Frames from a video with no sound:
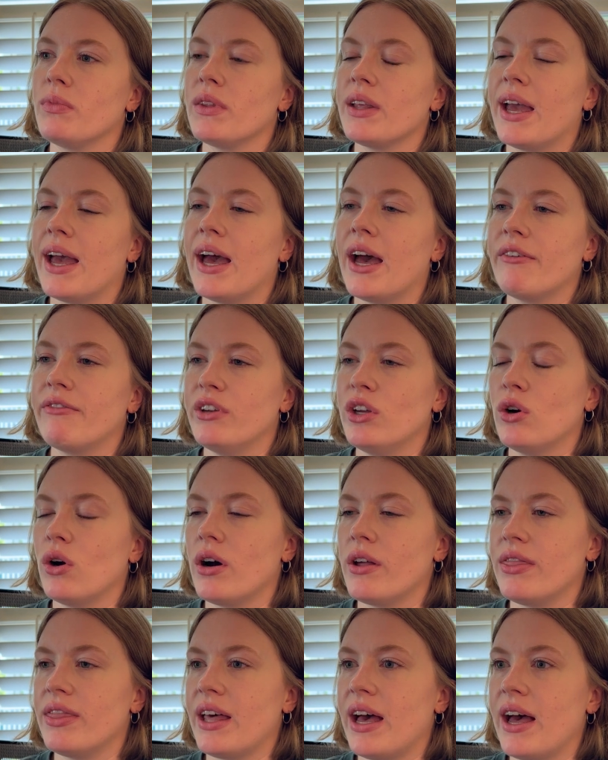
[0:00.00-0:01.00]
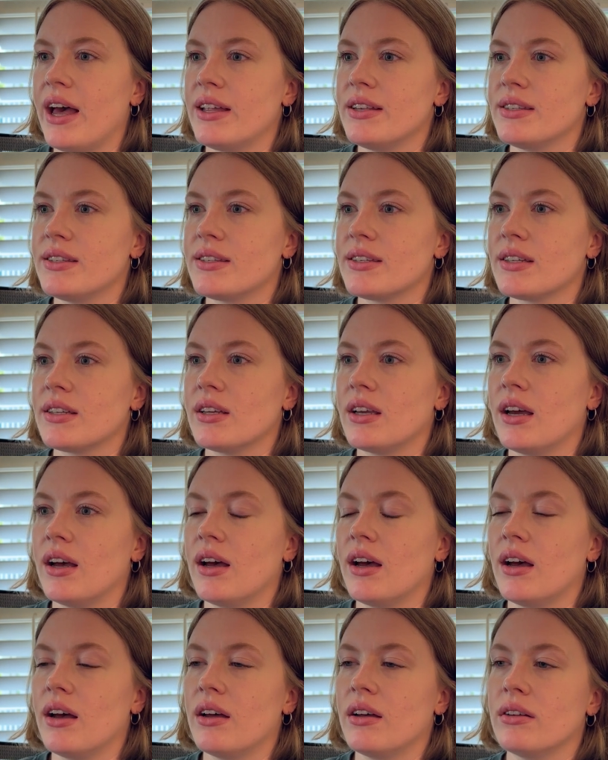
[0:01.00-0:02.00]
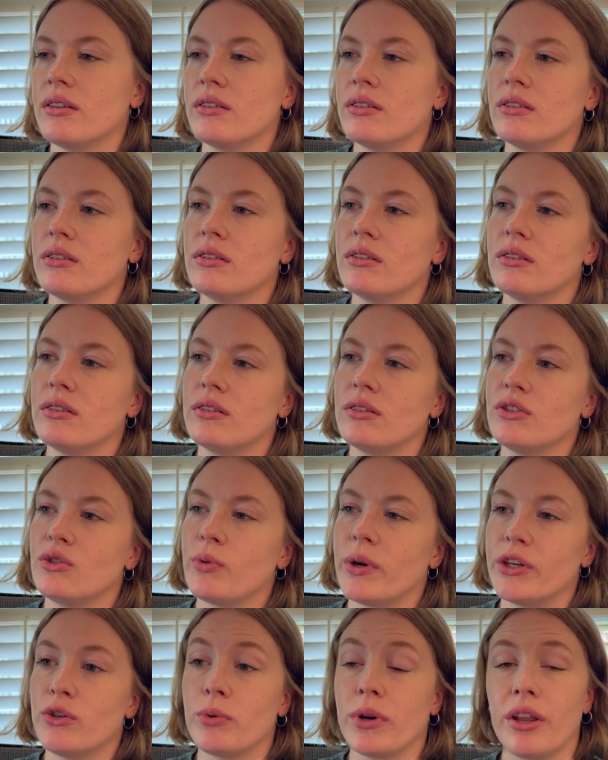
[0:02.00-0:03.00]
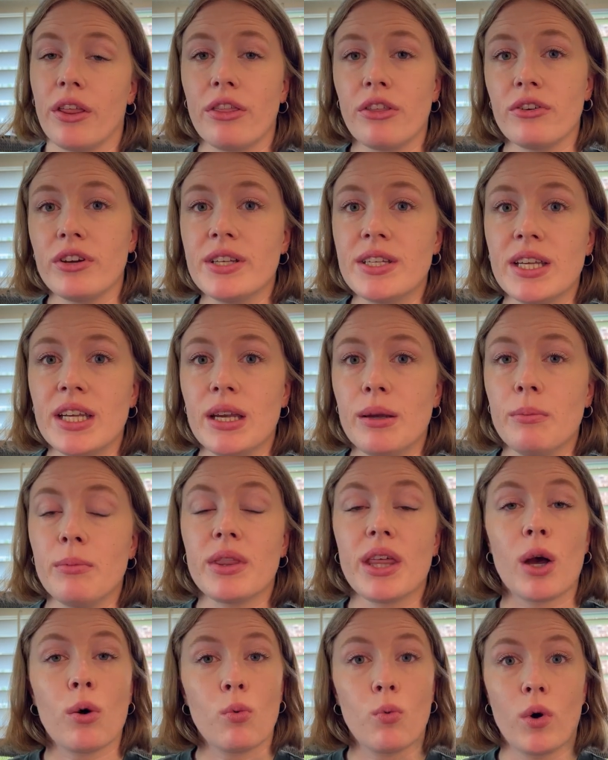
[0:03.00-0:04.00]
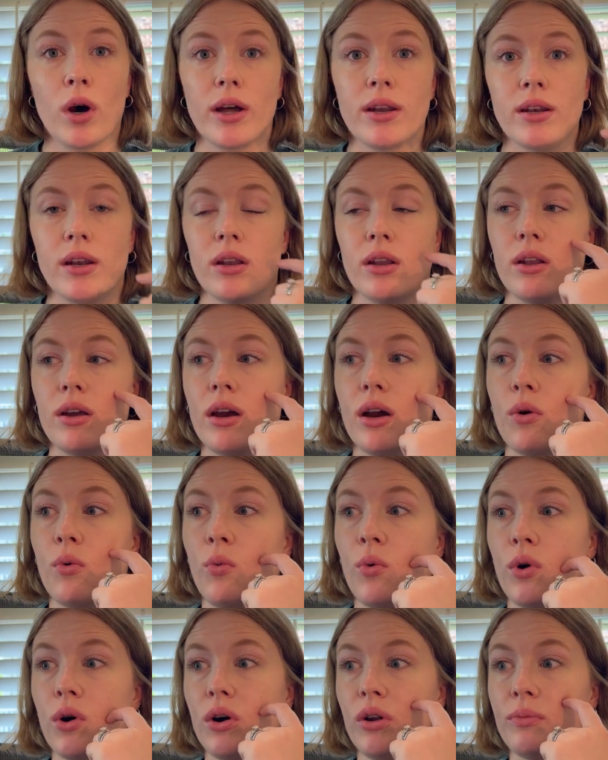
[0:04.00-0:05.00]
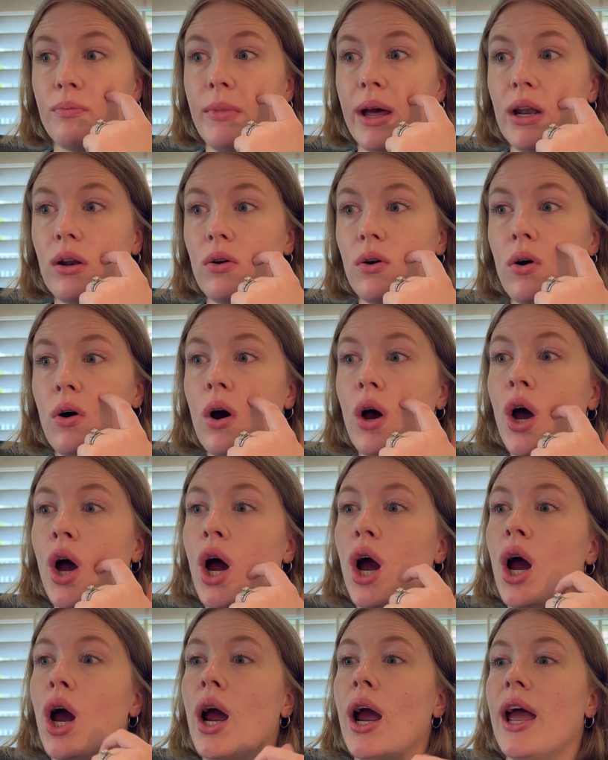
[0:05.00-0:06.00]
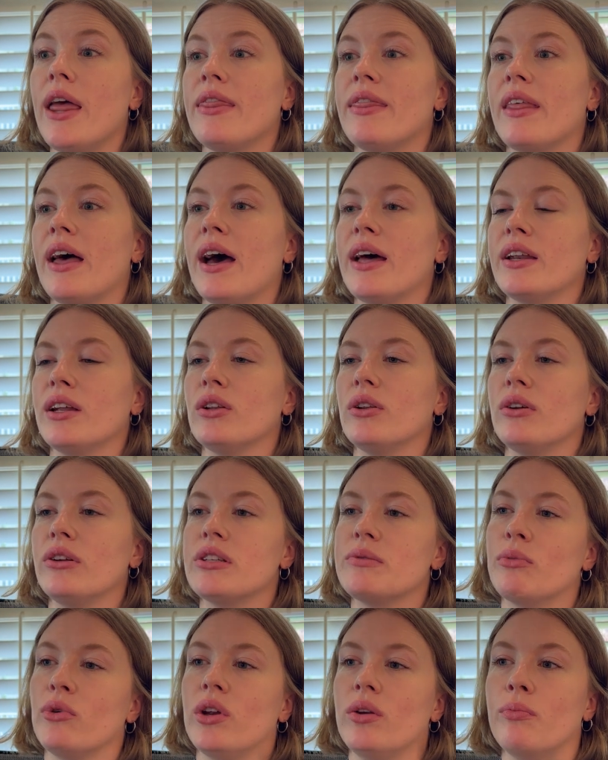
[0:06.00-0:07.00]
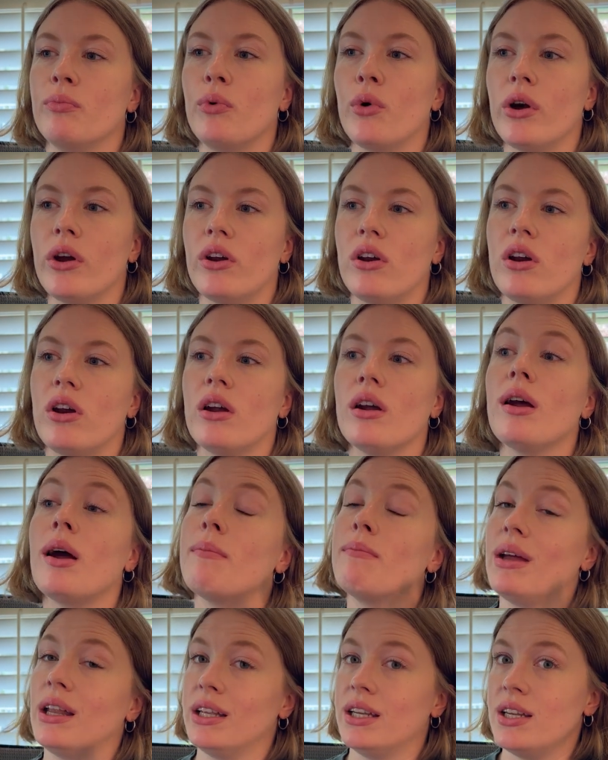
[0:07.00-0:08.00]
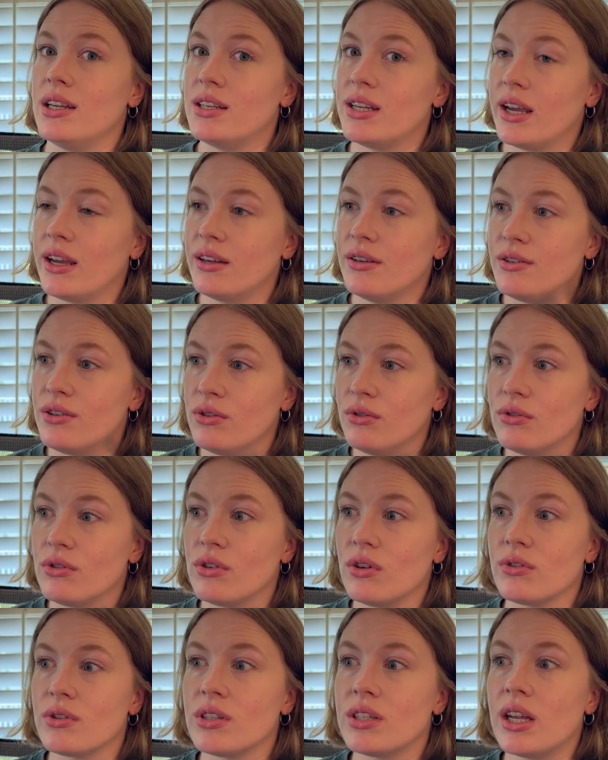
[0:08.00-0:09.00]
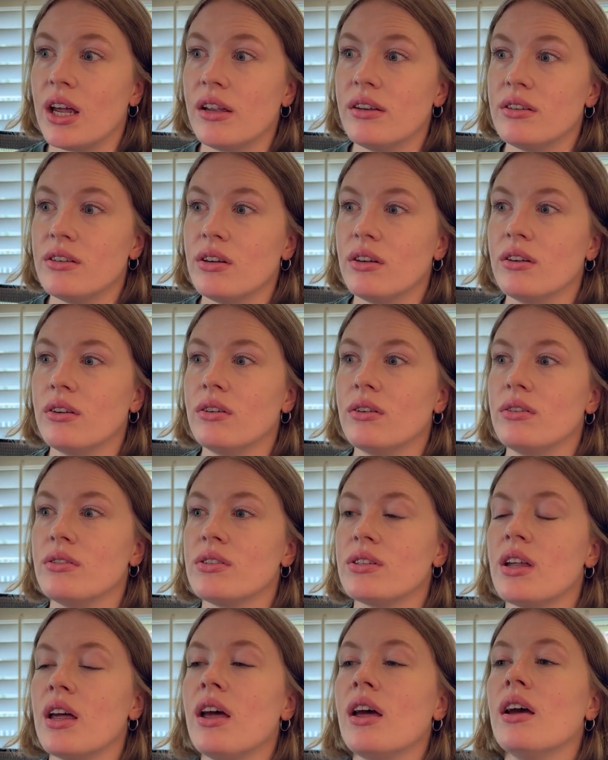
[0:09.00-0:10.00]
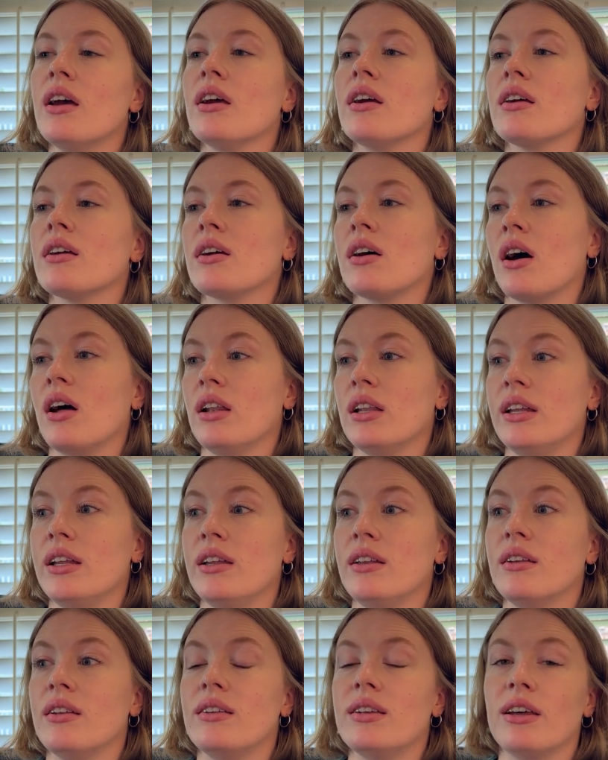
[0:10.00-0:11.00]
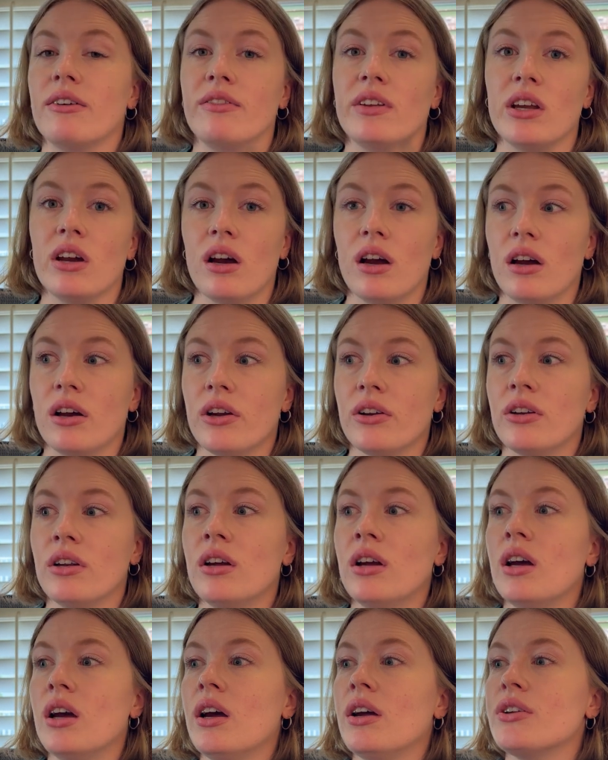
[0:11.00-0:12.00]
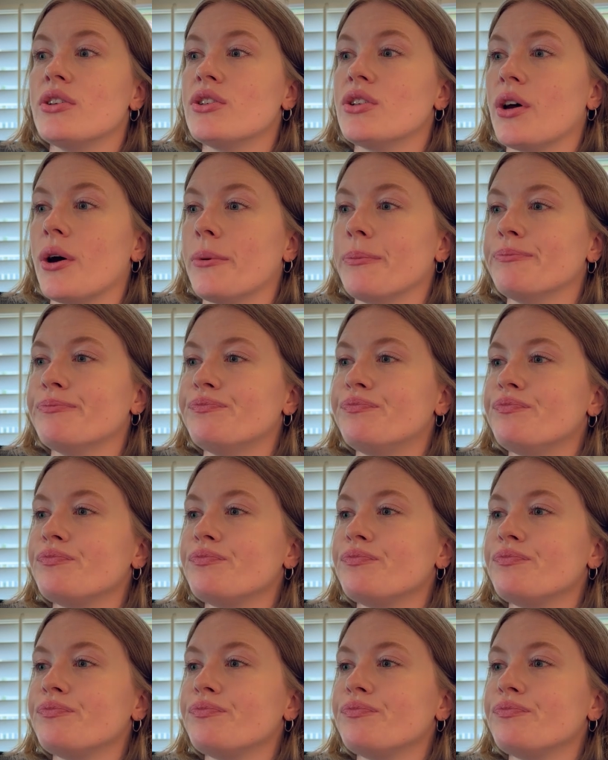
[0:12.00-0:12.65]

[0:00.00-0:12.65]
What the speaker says: heavy on that 2023 team that won a world medal, and that includes Marine Boyer, Melanie De Jesus dos Santos, Colleen Deviard. So